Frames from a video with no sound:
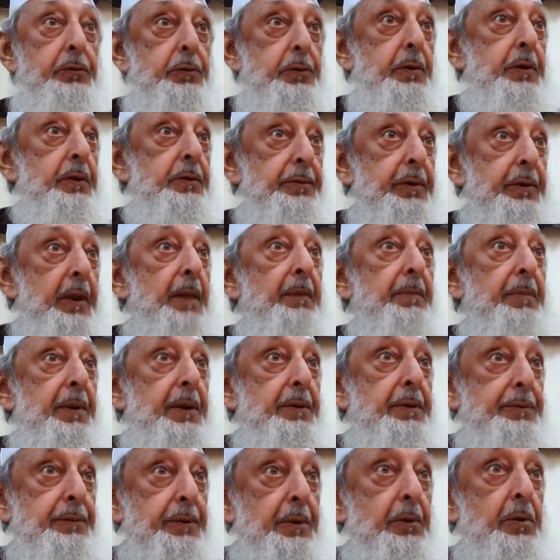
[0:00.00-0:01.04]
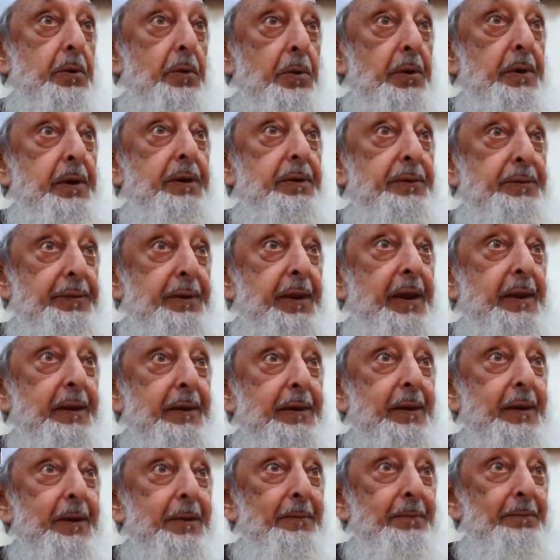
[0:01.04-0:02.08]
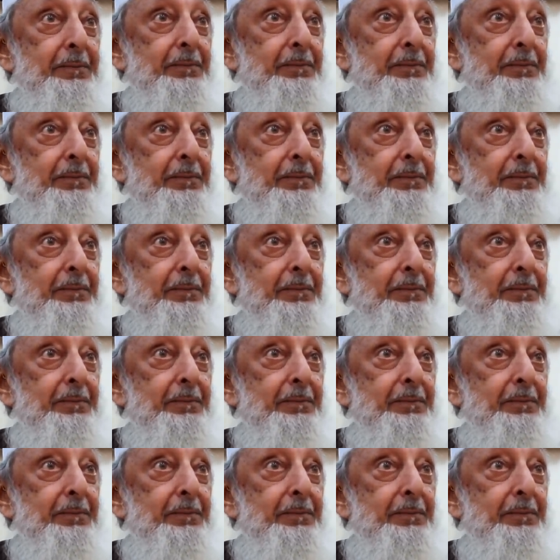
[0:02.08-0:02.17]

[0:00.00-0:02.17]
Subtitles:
to establish the holy state.